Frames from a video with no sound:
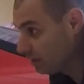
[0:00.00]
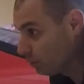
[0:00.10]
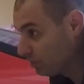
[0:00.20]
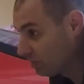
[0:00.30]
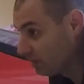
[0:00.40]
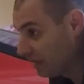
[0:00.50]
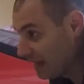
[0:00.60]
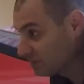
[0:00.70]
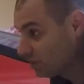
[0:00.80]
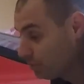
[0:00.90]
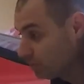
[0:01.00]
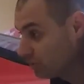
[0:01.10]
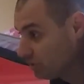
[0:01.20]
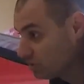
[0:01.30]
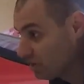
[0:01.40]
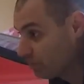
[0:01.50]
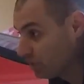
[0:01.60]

within the last couple of years have been